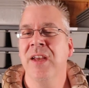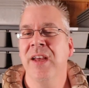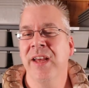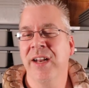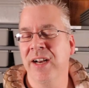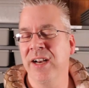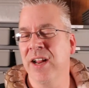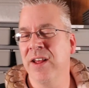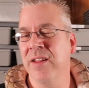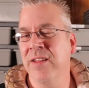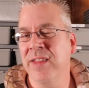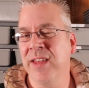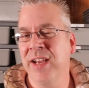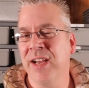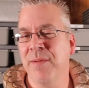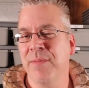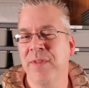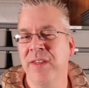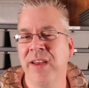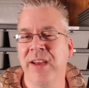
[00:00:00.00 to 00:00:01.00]
And another
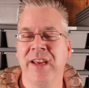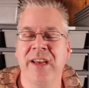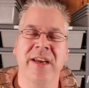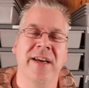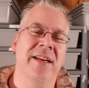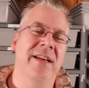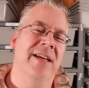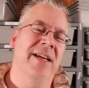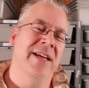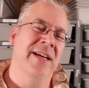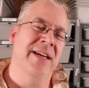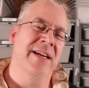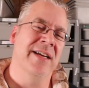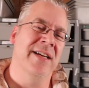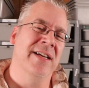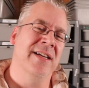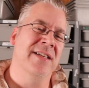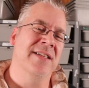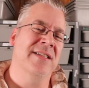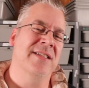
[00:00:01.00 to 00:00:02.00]
thing I'm thinking
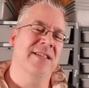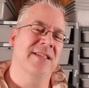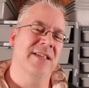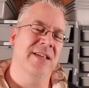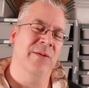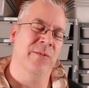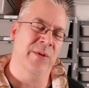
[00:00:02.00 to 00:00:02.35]
is,